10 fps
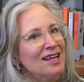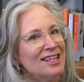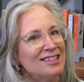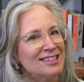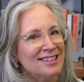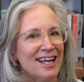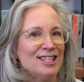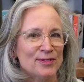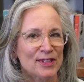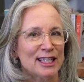In
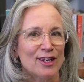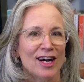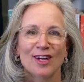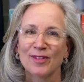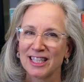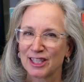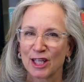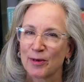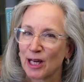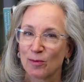today's video, I'm going to share
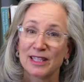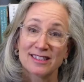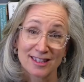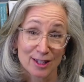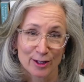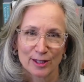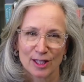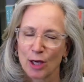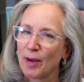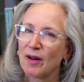what I recently learned
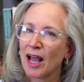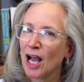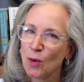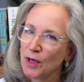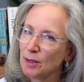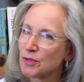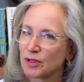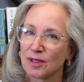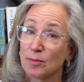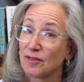about how we
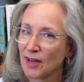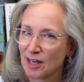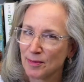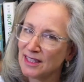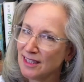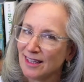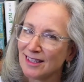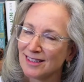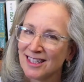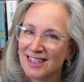absorb vitamin D.